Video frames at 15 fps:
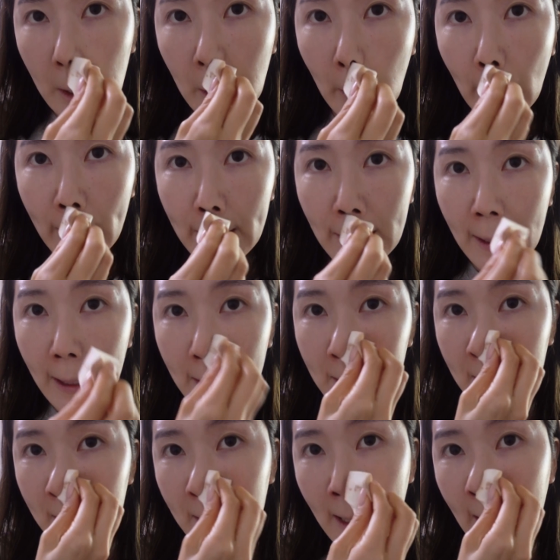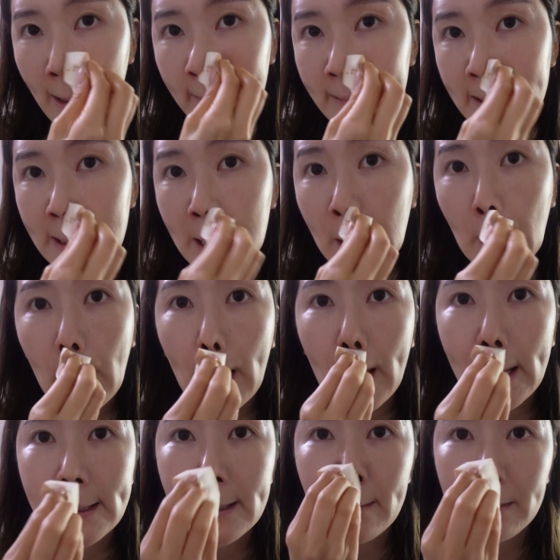So I think I did have this
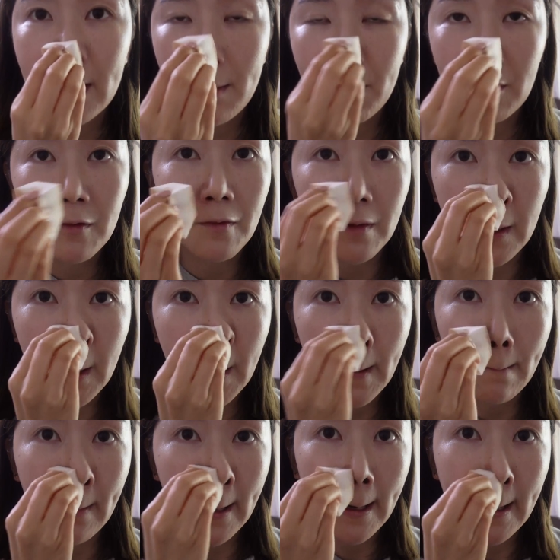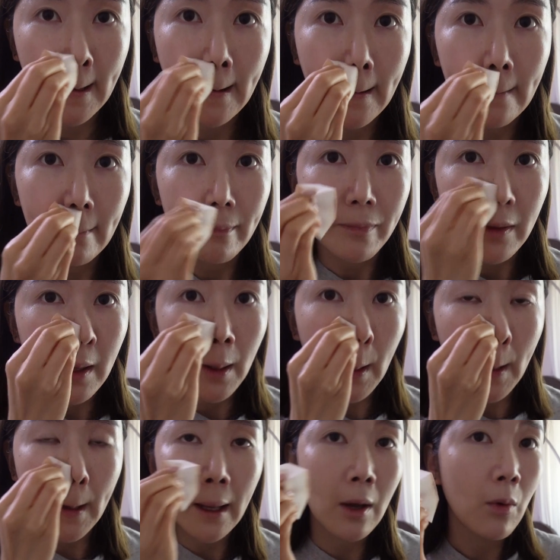some type of fear, but
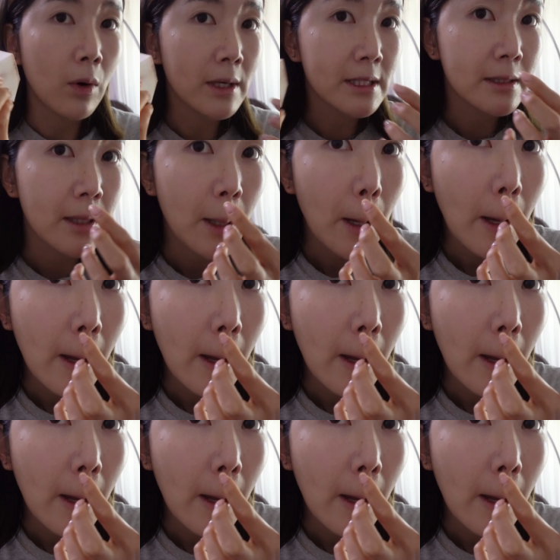it was